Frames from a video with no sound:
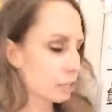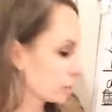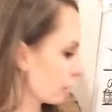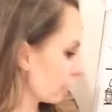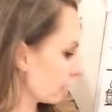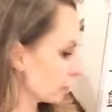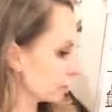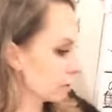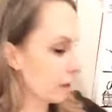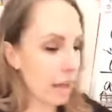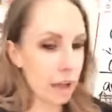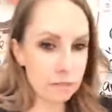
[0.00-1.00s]
So I
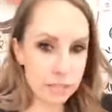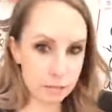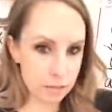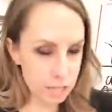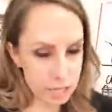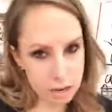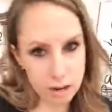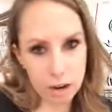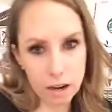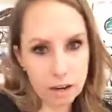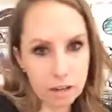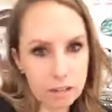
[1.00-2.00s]
also have down
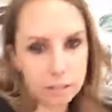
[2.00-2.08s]
here,